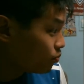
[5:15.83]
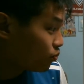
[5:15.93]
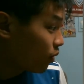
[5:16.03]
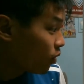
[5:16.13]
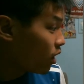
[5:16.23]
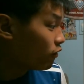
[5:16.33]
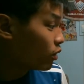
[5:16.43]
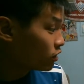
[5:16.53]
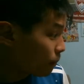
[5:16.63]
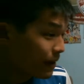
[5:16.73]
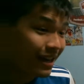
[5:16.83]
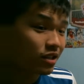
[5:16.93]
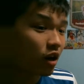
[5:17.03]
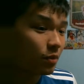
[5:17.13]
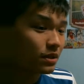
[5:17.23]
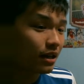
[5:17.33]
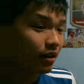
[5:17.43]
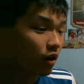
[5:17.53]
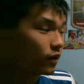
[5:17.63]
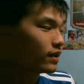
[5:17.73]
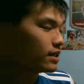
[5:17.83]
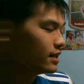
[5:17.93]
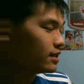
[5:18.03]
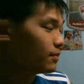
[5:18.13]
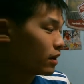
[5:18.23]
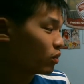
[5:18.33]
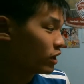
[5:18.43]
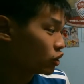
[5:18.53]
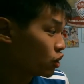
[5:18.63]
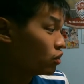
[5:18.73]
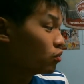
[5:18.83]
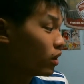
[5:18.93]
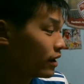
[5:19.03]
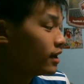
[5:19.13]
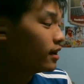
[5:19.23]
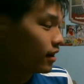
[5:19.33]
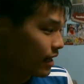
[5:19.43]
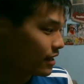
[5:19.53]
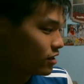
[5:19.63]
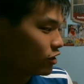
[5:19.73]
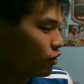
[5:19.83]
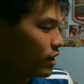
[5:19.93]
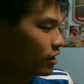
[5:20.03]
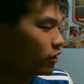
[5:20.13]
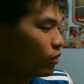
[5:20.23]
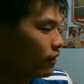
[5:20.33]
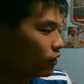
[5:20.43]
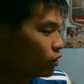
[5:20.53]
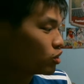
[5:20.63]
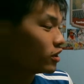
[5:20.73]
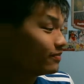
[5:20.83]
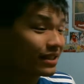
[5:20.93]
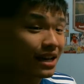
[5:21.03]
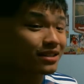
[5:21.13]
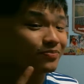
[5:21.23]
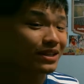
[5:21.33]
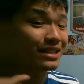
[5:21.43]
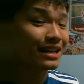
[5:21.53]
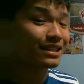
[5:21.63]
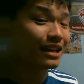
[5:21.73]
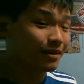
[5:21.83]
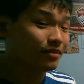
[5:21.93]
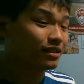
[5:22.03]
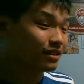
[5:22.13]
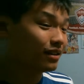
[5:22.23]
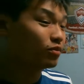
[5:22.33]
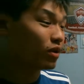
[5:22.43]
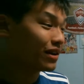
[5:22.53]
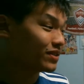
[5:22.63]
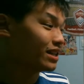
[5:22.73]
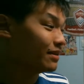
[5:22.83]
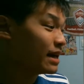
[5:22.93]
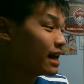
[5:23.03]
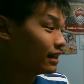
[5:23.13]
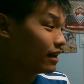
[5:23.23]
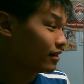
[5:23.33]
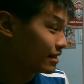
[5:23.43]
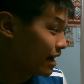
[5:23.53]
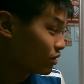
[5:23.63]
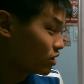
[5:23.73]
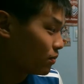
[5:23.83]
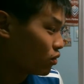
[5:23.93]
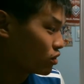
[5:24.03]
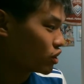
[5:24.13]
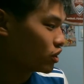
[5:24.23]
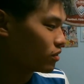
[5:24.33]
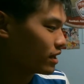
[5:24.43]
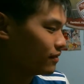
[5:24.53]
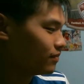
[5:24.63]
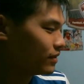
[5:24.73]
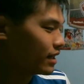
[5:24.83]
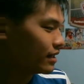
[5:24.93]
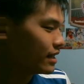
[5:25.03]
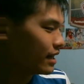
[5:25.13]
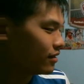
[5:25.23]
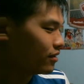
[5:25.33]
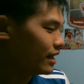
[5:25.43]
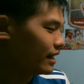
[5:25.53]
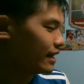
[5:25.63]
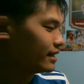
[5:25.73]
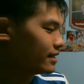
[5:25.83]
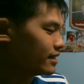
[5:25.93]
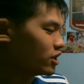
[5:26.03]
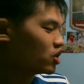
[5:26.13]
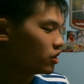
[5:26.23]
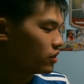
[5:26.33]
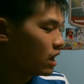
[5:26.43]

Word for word: pull off one of the biggest upset of the season by winning 2-1 against the new england revolution yes it's that same same revs team that is now supporter shield can contender heading into this year.